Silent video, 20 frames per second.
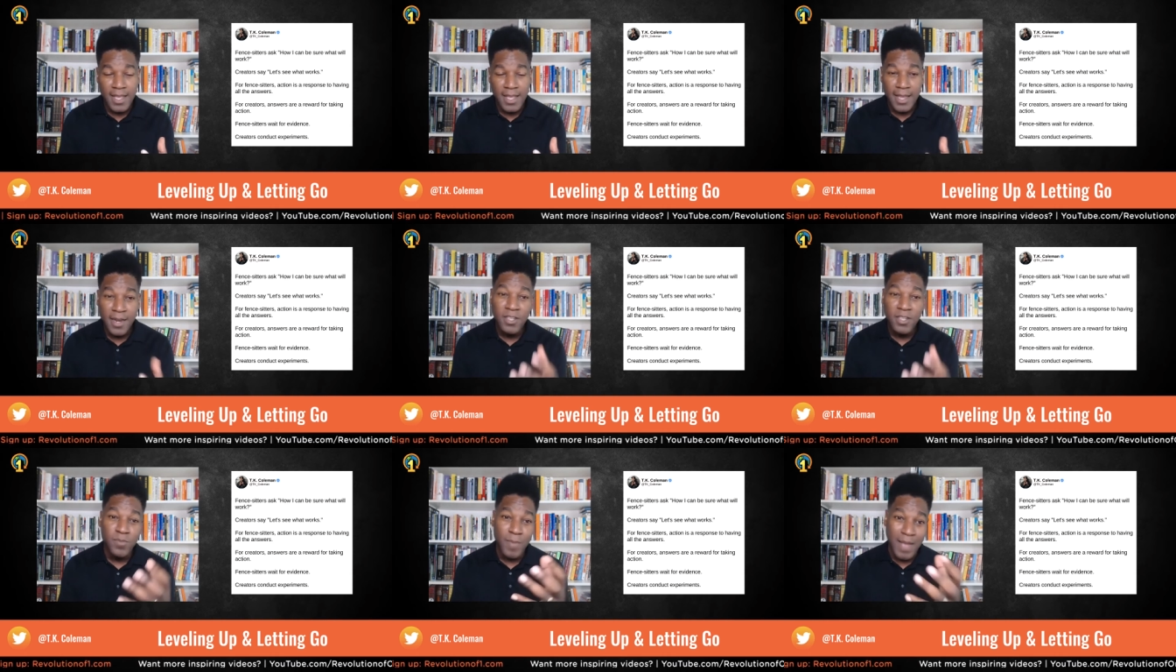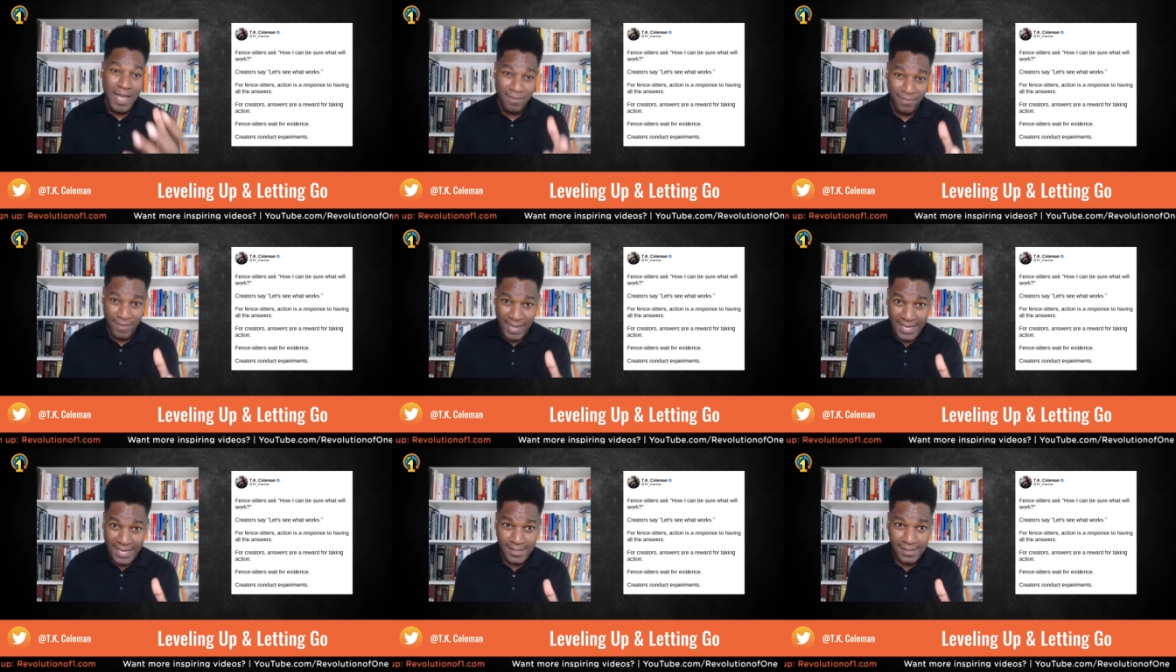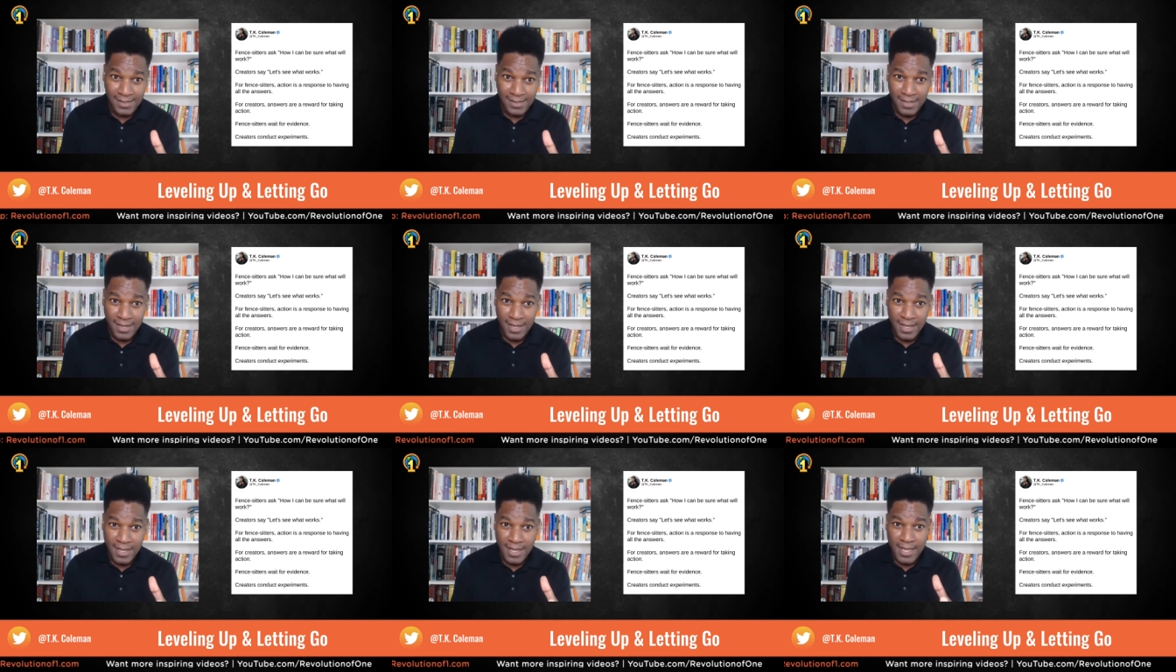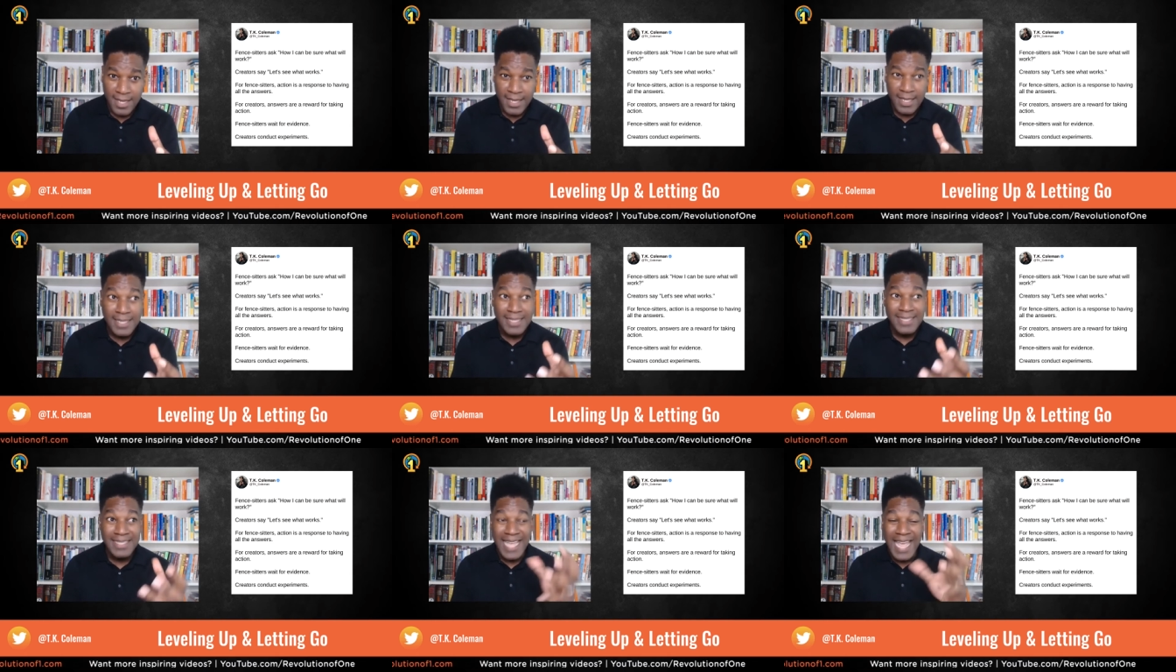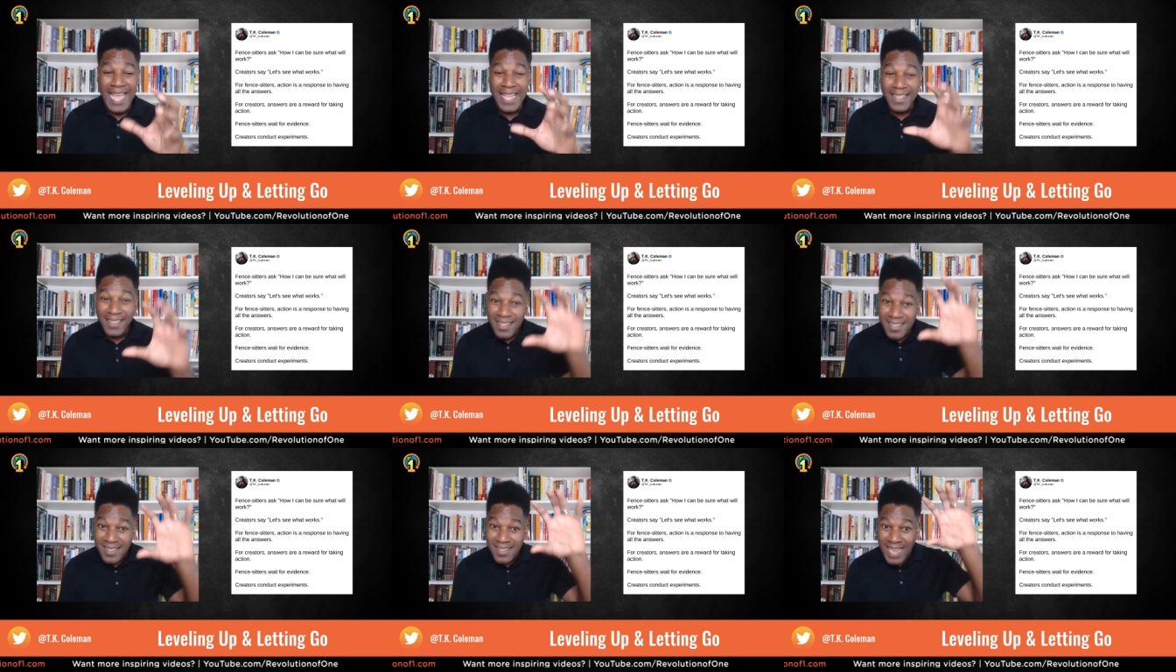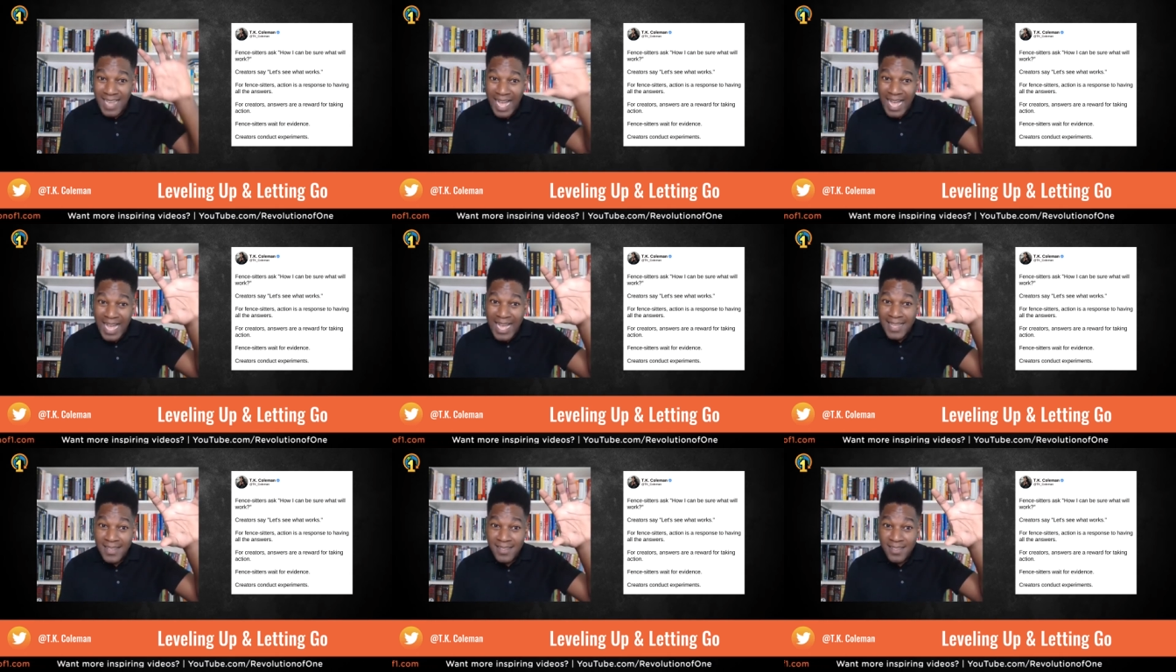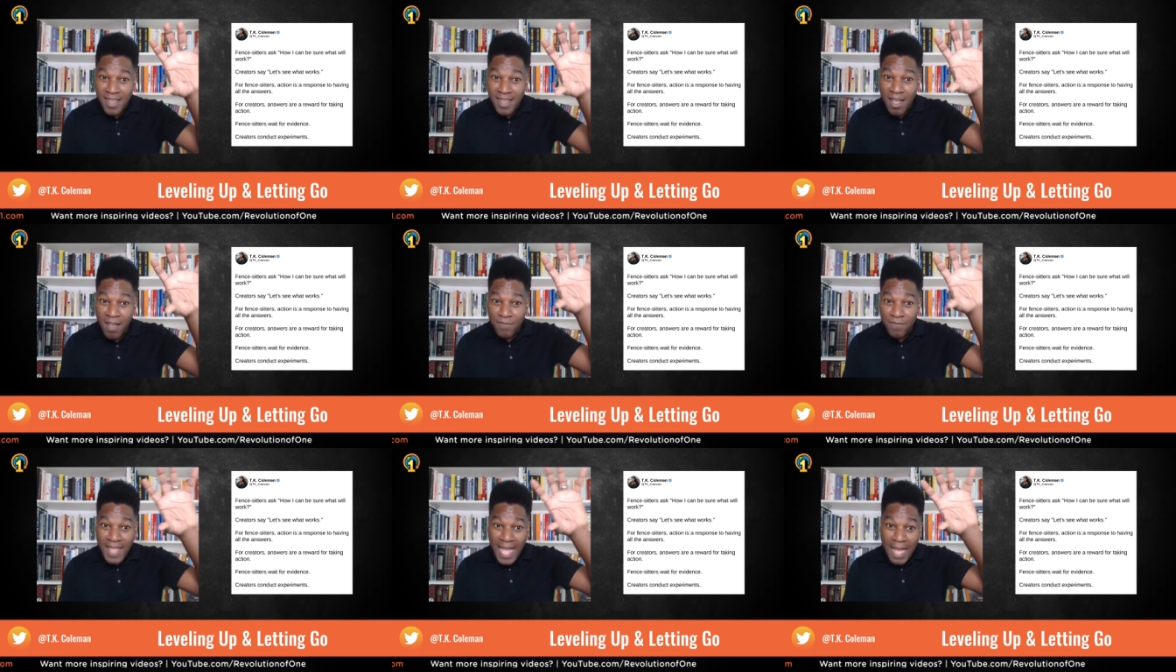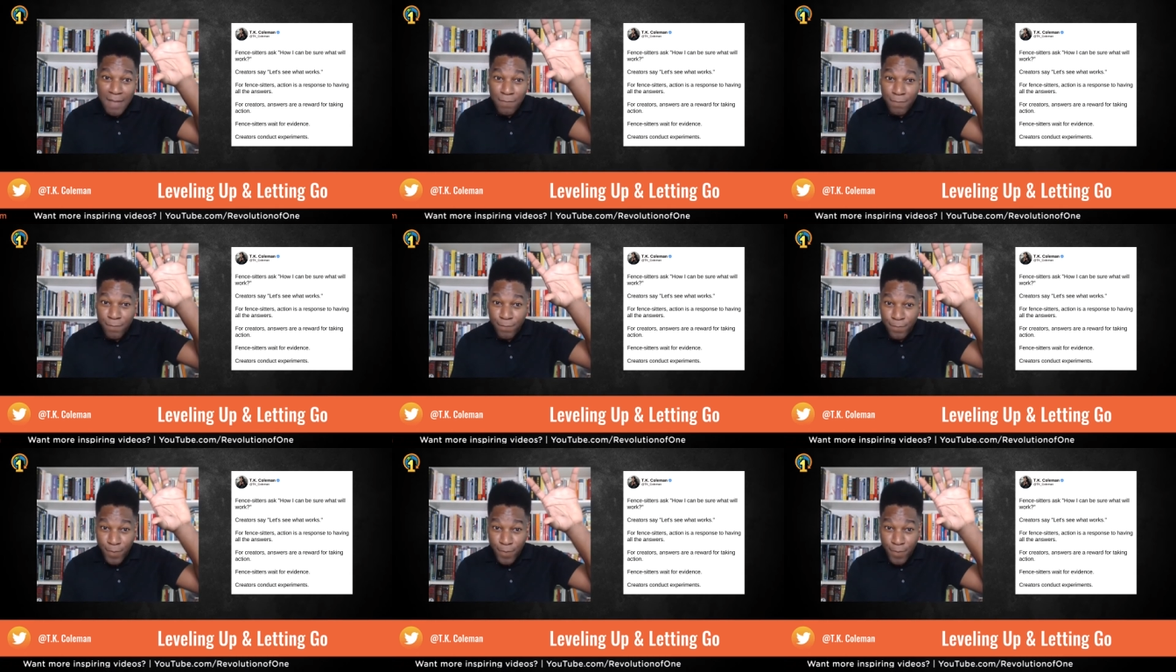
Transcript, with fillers: here's my advice Take the size of that